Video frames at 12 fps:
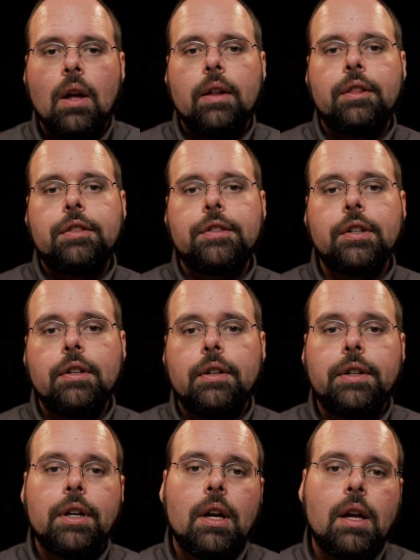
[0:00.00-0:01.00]

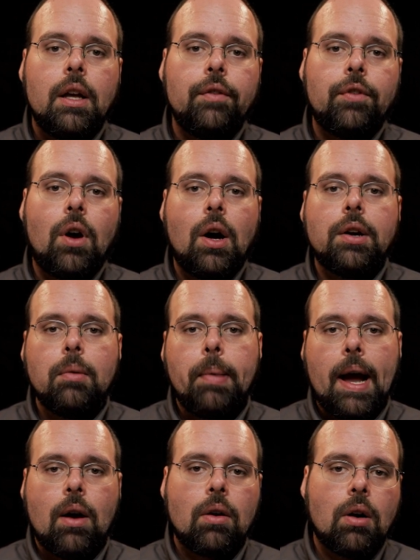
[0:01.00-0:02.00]
Third, if auto
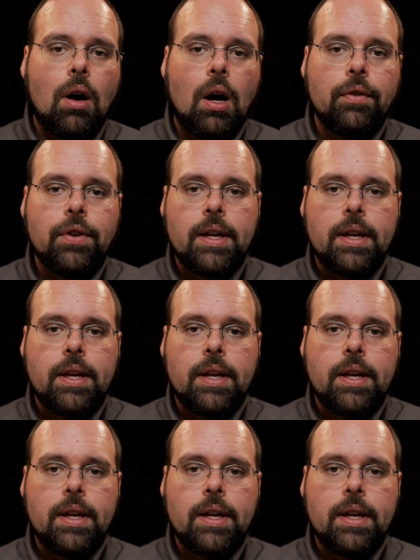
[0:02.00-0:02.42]
power off